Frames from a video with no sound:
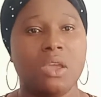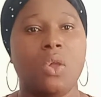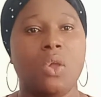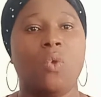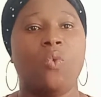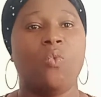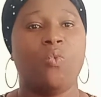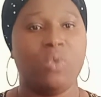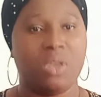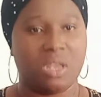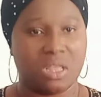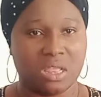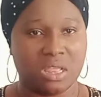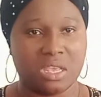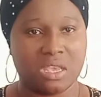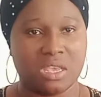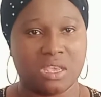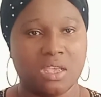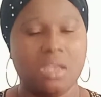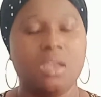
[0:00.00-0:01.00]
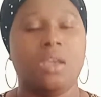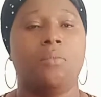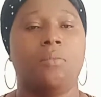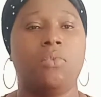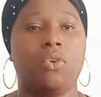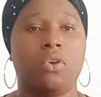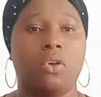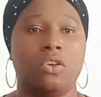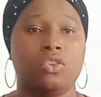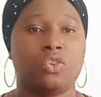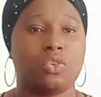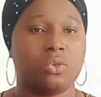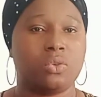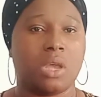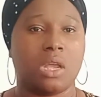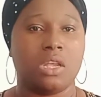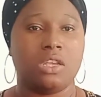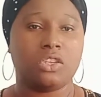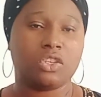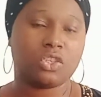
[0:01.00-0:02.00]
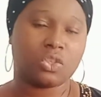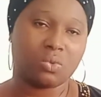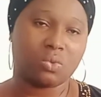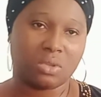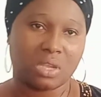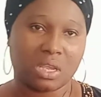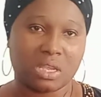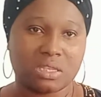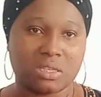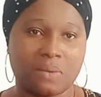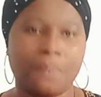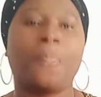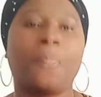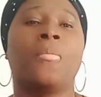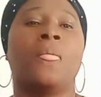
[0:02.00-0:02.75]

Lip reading: weekly because you are a student.